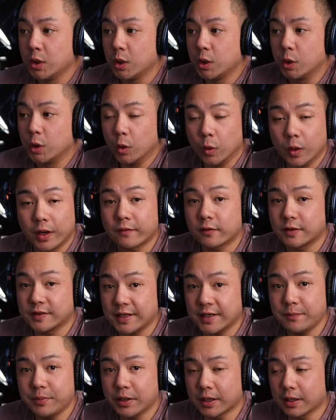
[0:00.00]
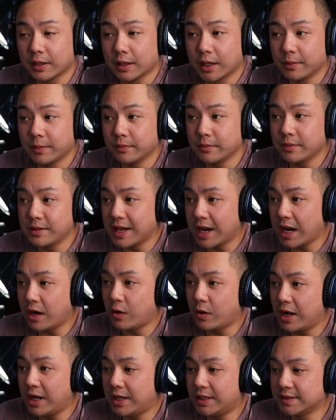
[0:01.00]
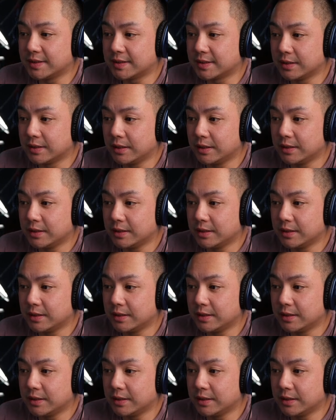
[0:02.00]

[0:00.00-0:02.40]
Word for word: Whoever did pick it up now has